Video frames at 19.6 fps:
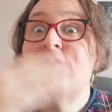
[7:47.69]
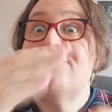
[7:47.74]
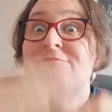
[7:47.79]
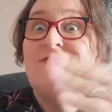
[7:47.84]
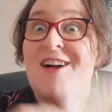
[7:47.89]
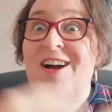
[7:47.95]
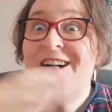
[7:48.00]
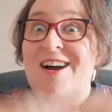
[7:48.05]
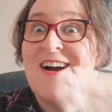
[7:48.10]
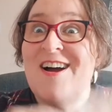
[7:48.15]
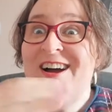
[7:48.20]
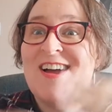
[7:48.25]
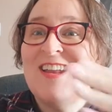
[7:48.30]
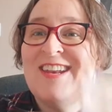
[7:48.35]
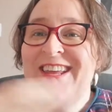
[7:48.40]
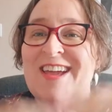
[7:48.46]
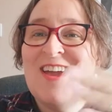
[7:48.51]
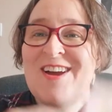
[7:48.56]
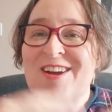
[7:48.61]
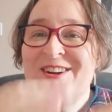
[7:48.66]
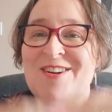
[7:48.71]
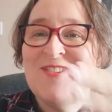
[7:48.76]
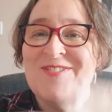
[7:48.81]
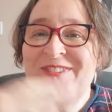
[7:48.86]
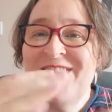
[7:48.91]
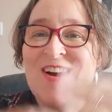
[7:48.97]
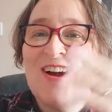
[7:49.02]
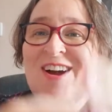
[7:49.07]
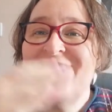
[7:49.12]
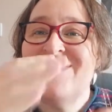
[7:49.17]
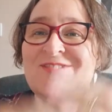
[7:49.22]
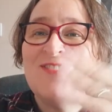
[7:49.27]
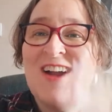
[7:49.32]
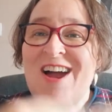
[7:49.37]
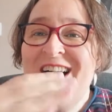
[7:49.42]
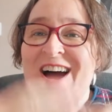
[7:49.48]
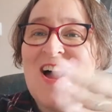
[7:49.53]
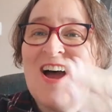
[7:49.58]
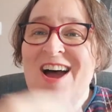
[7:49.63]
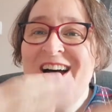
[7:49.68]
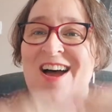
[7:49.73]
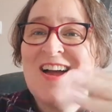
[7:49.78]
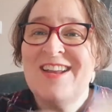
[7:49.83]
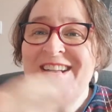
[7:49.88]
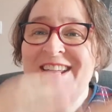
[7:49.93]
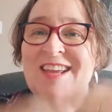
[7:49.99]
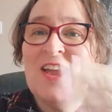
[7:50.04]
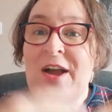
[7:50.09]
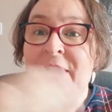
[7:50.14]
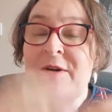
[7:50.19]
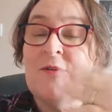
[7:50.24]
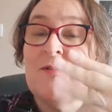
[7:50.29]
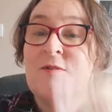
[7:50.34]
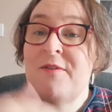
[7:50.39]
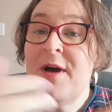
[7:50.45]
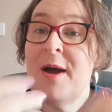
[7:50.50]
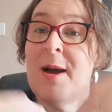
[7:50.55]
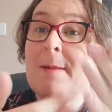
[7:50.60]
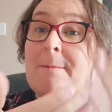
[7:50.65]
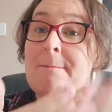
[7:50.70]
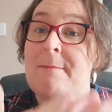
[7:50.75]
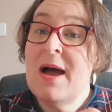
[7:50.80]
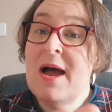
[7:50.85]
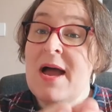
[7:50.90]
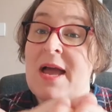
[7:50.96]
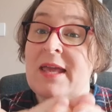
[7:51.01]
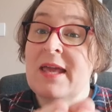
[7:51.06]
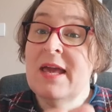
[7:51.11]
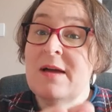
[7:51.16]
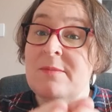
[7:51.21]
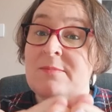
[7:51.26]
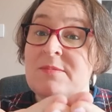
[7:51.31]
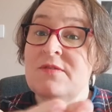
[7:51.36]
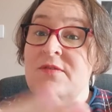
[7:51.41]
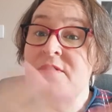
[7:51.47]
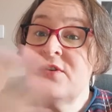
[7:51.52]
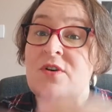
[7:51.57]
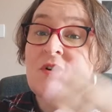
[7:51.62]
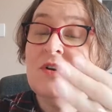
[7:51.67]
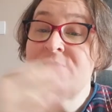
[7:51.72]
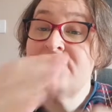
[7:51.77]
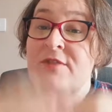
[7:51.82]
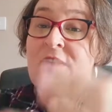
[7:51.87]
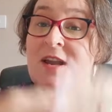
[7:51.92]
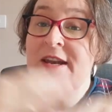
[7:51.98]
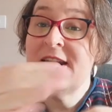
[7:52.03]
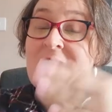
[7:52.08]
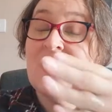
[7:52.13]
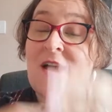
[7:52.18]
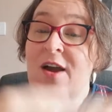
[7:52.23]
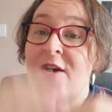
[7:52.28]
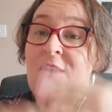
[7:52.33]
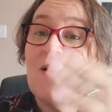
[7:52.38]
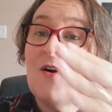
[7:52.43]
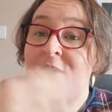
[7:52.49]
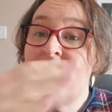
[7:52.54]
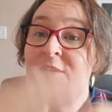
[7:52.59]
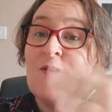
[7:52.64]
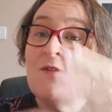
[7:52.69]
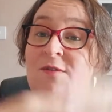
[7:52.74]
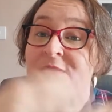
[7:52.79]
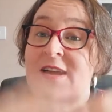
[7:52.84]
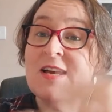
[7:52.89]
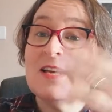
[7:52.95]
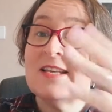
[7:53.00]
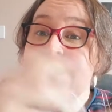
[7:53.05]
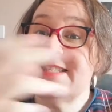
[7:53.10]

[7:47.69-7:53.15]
Running over, running over, my cup's full and running over.